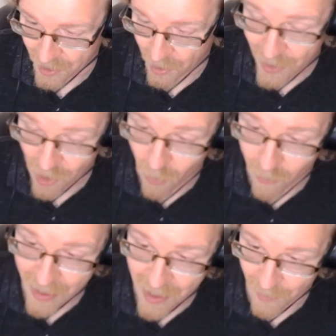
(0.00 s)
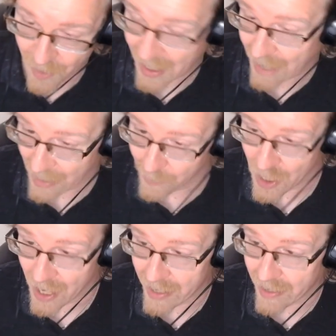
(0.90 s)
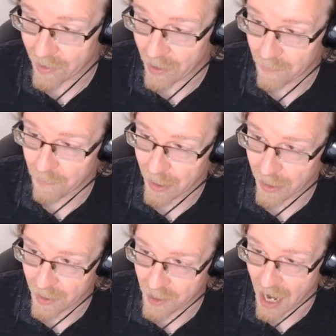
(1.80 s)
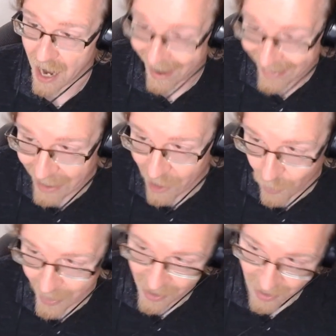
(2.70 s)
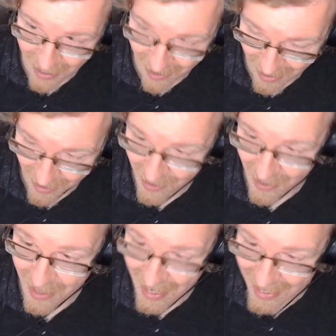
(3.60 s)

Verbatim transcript: so it's always something that I've kept an eye out on because I can go in and say things that they